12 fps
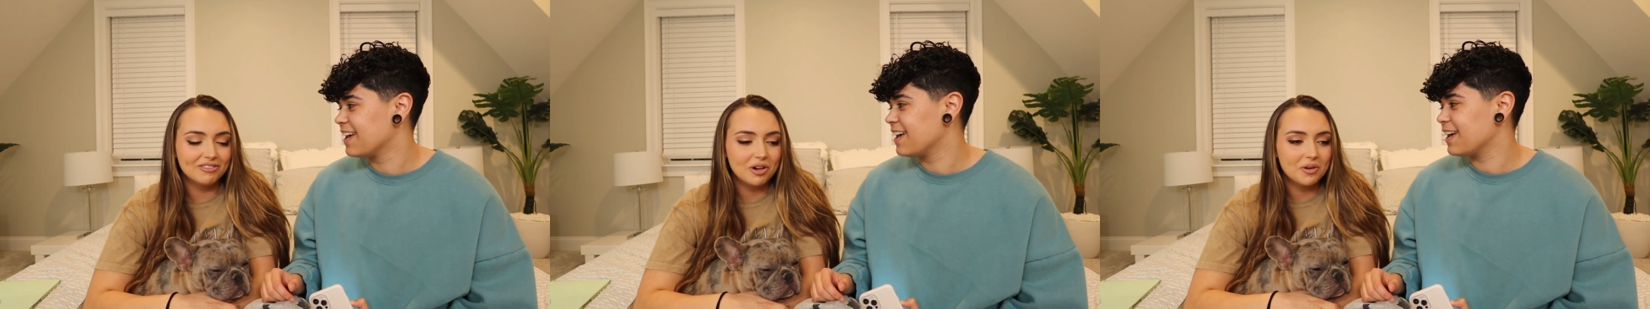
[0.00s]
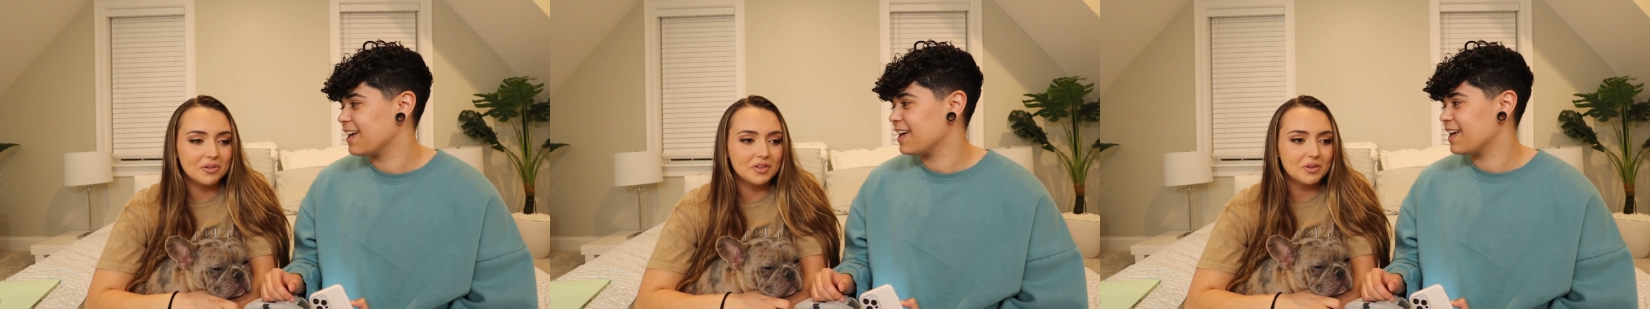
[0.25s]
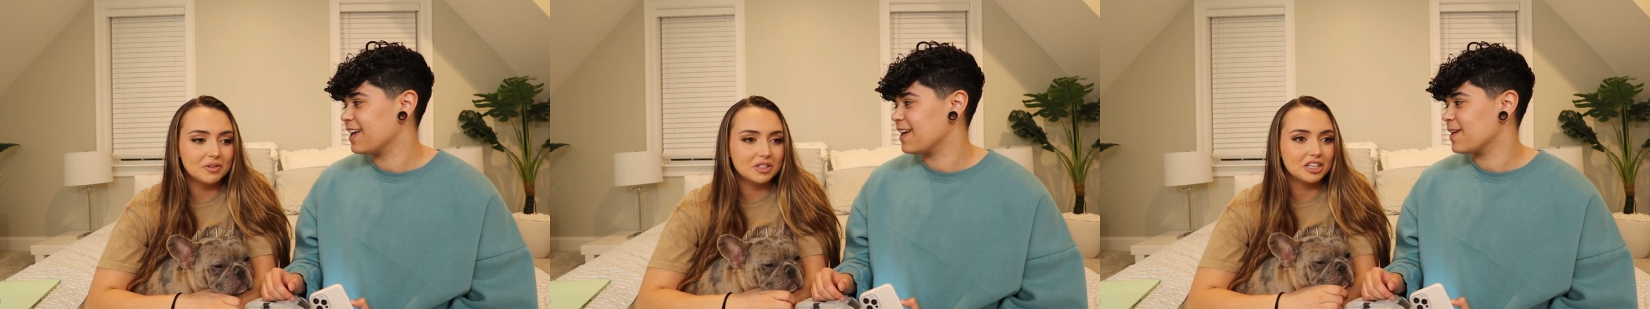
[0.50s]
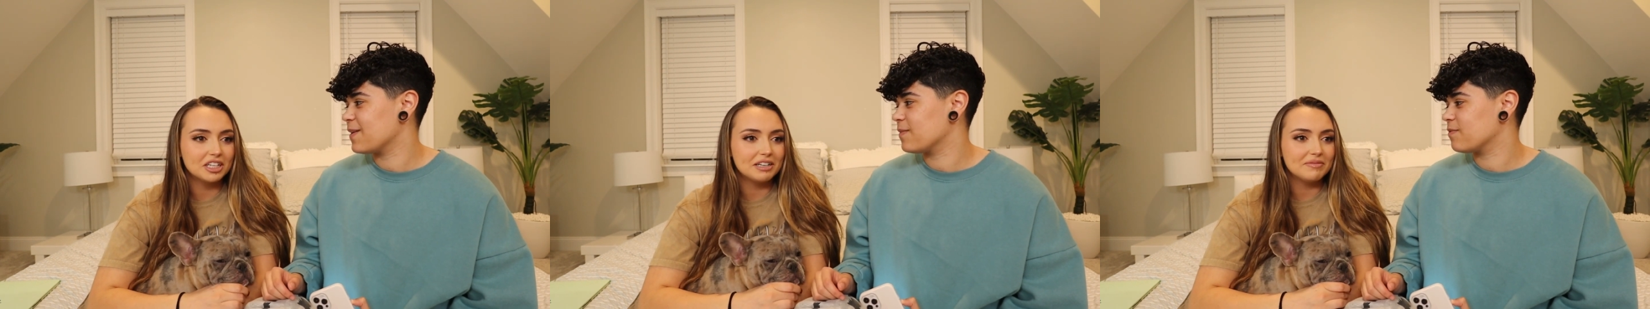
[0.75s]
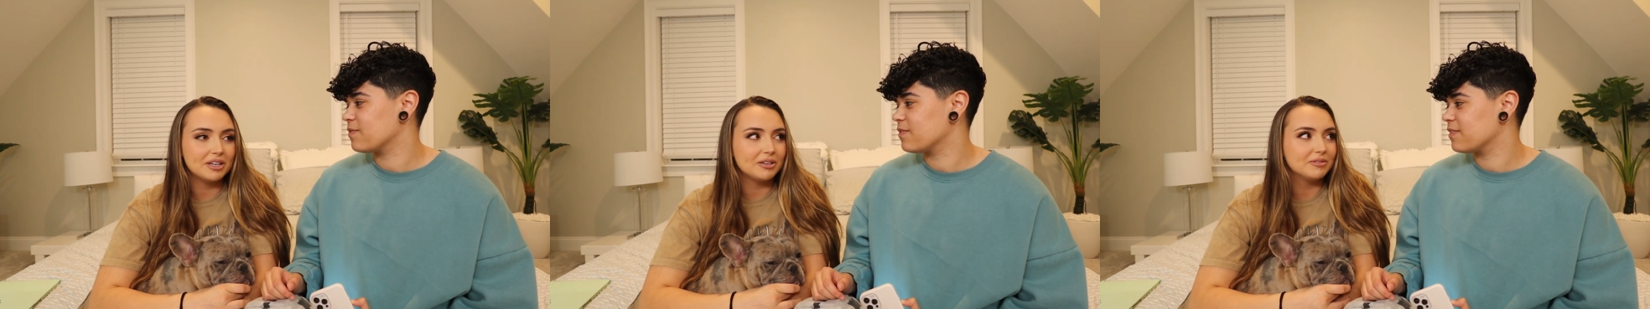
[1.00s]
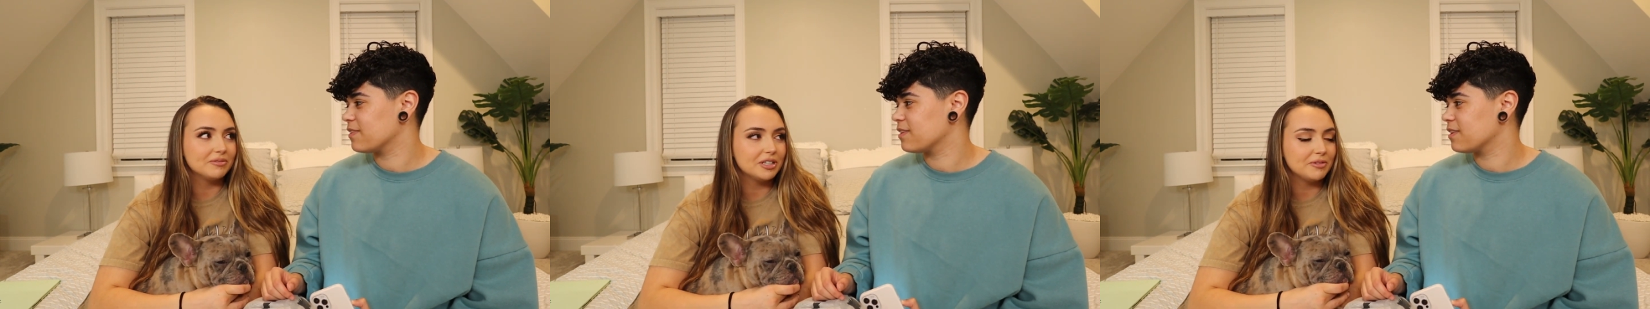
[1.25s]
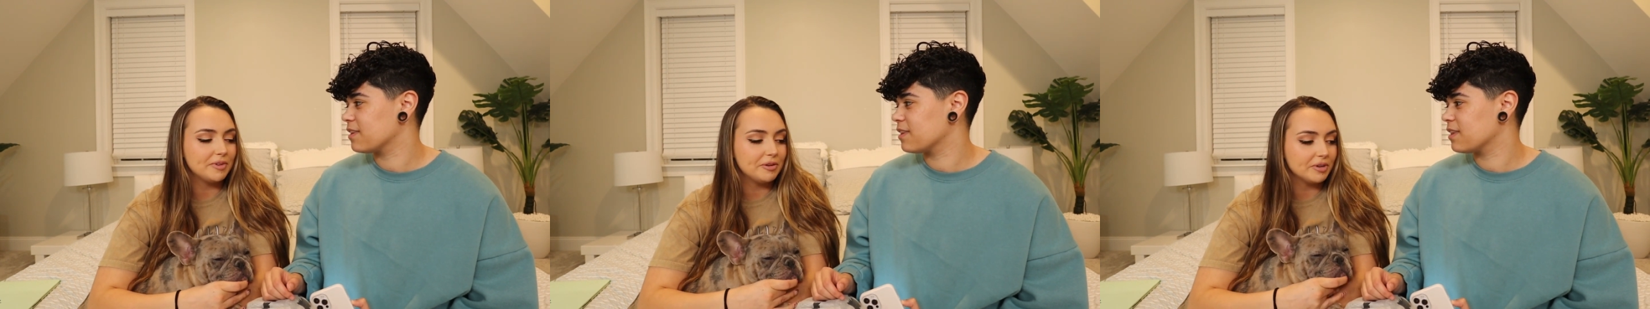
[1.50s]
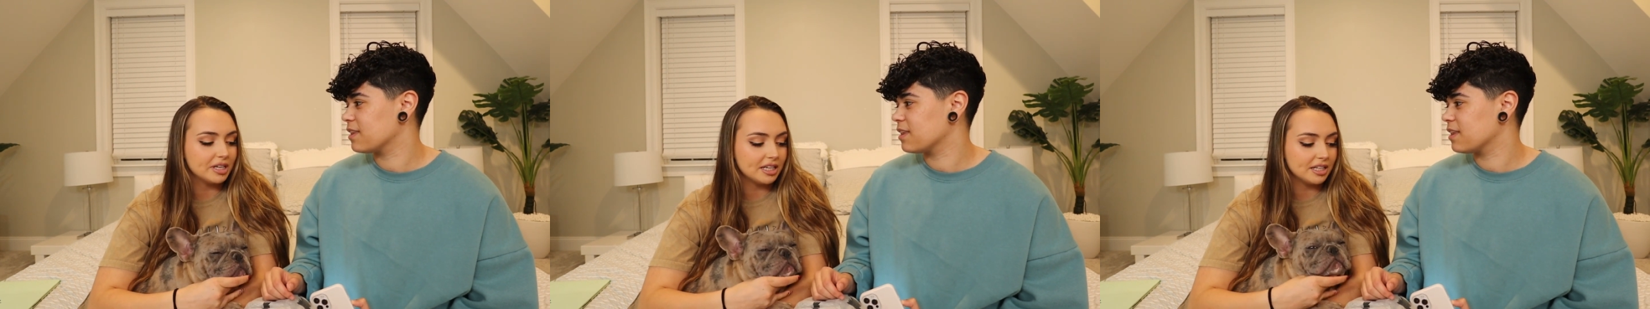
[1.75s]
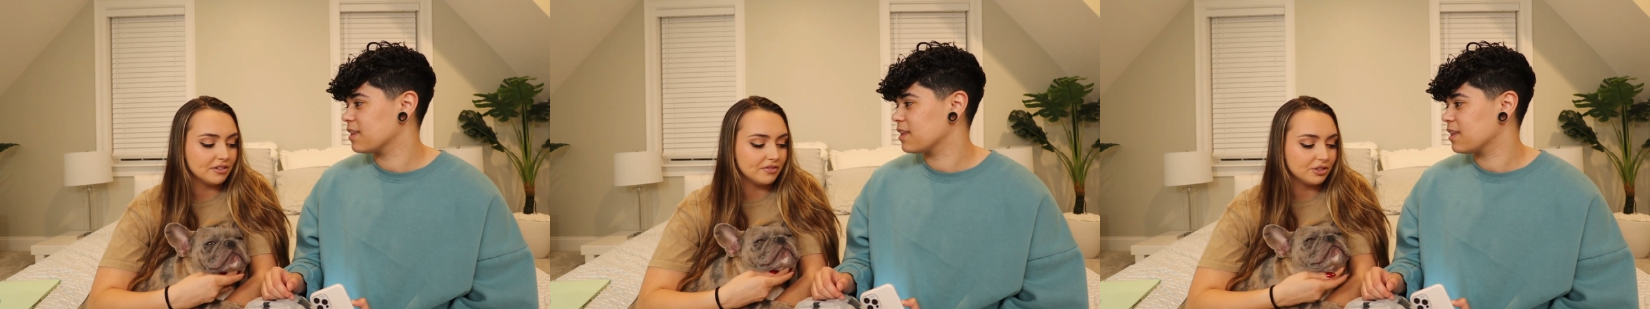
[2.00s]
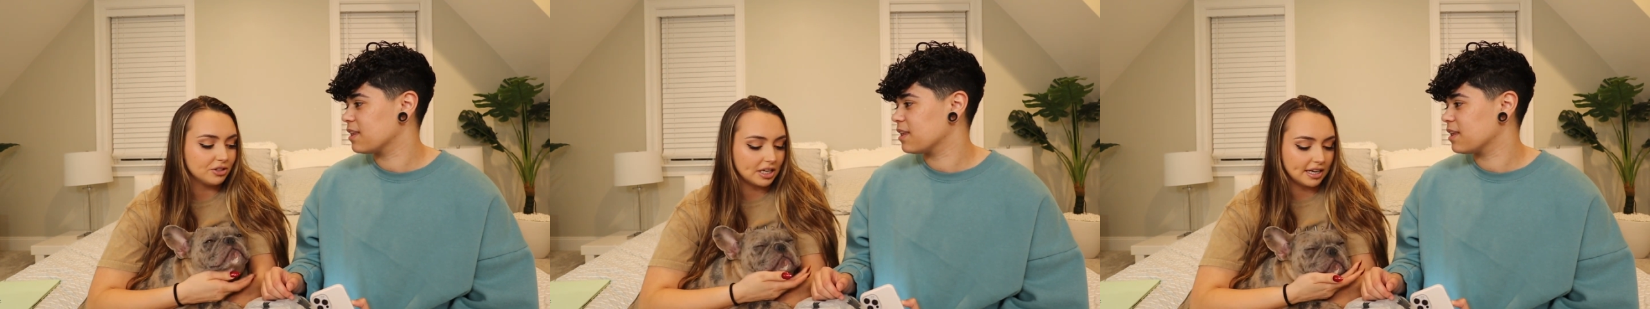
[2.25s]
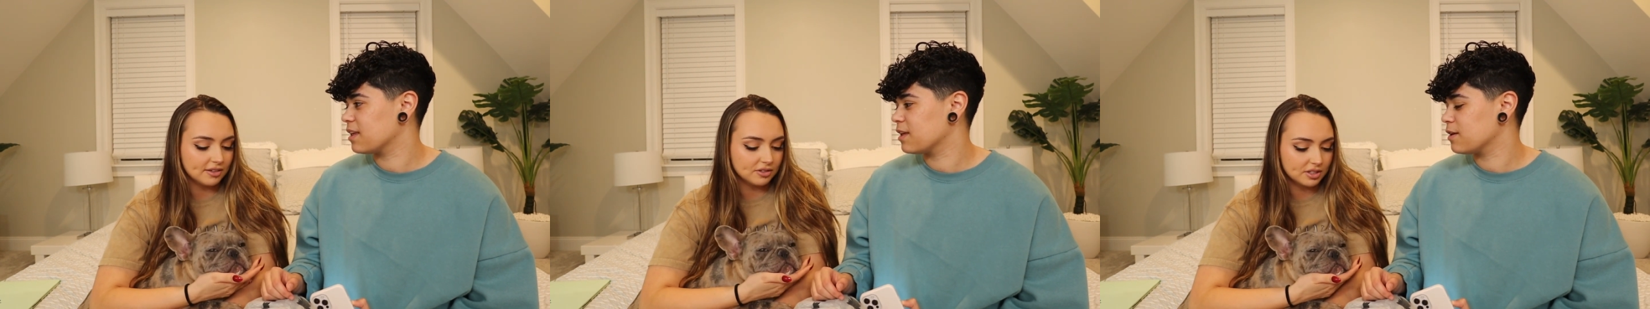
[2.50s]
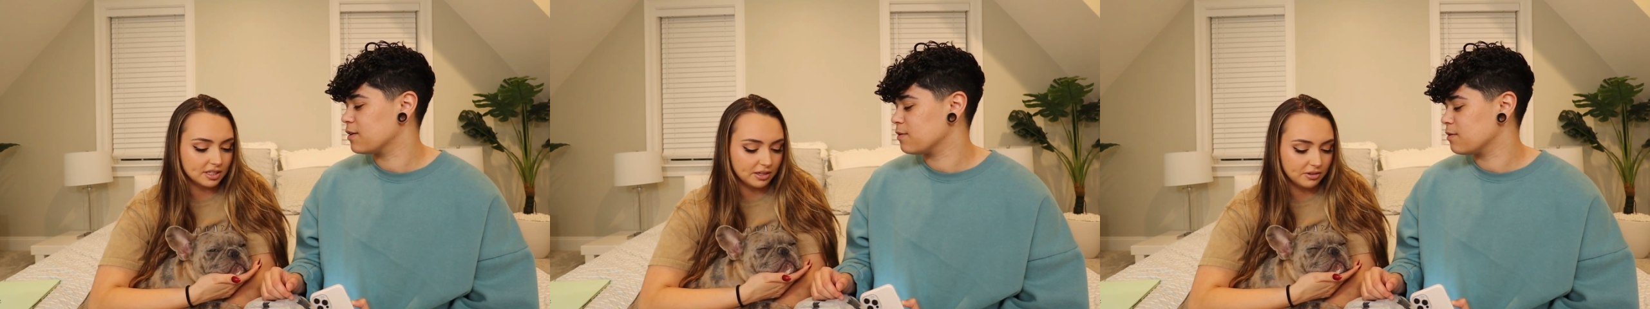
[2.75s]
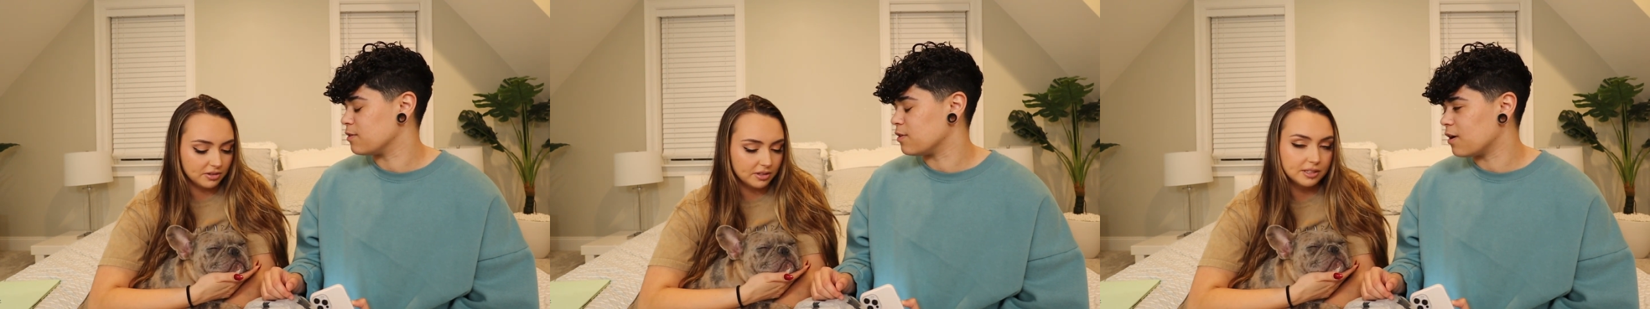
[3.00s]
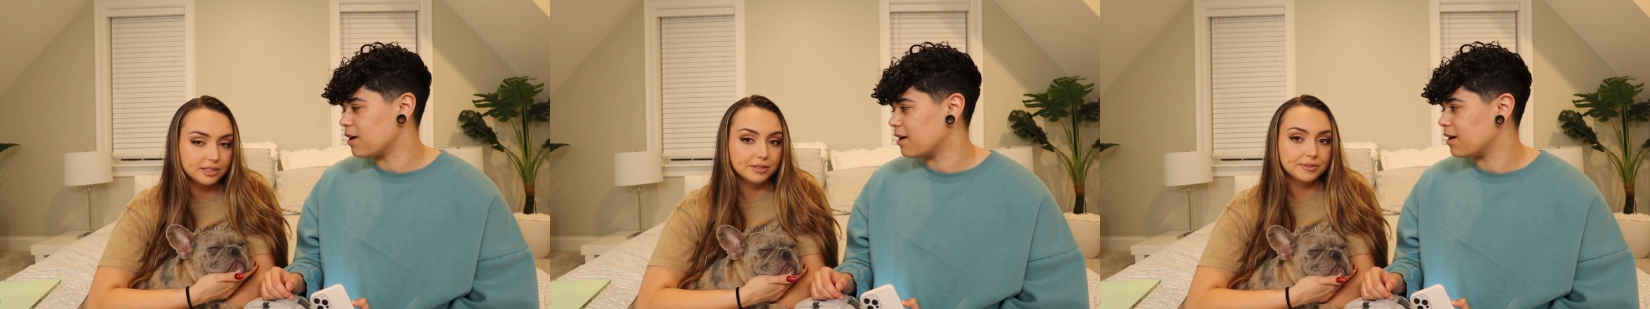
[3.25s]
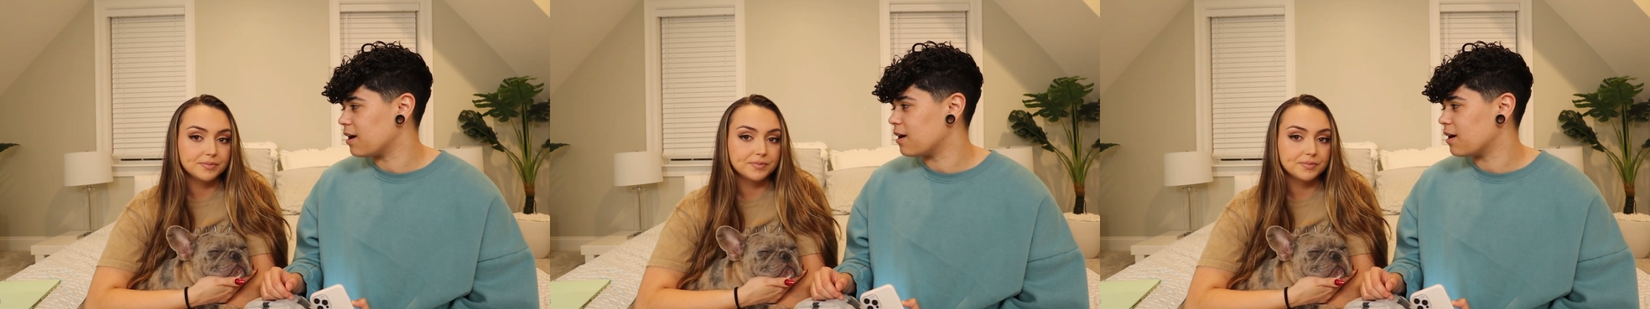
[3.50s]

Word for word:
Speaker 1: well, you were talking about what we wanted in the future house, so. No,